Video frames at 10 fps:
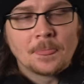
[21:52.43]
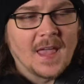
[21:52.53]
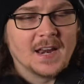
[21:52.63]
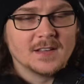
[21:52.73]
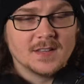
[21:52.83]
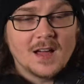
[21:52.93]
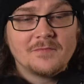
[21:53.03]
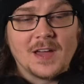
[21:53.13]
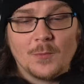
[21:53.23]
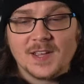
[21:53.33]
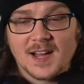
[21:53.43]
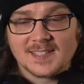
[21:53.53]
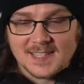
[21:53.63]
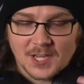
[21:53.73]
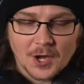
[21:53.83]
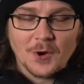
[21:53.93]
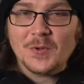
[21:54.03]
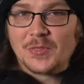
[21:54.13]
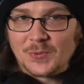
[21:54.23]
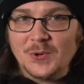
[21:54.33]
And I love that we got to go
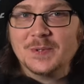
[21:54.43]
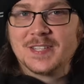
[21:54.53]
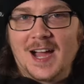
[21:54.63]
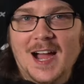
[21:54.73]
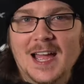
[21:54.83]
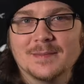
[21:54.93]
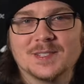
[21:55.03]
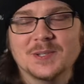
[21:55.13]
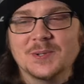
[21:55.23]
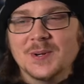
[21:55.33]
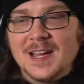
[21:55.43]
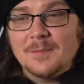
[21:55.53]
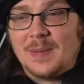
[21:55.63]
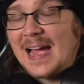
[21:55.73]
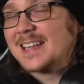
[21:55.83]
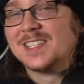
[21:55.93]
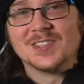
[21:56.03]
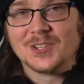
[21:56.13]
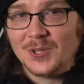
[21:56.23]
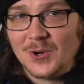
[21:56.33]
through time to back to
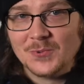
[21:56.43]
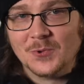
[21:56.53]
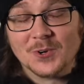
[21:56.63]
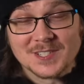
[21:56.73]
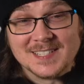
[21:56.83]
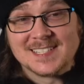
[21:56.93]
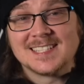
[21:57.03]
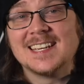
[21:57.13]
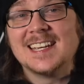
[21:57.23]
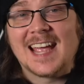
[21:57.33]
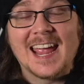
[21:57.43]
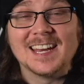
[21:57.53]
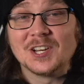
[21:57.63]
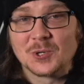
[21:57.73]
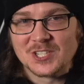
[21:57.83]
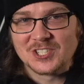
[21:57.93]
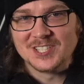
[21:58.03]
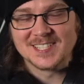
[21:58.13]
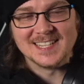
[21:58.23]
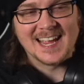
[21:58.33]
the Clone Wars and see Hayden
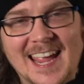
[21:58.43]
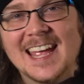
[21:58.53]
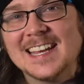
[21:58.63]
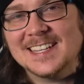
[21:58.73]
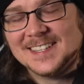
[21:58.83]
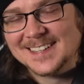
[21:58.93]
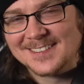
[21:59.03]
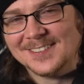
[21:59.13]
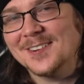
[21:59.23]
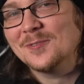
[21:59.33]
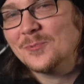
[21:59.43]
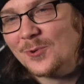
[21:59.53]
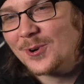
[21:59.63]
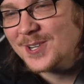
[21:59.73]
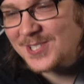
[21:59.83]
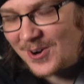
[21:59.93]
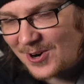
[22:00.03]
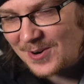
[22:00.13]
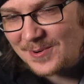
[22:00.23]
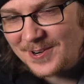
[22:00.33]
Christensen in the Clone Wars
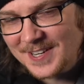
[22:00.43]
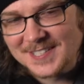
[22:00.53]
armor and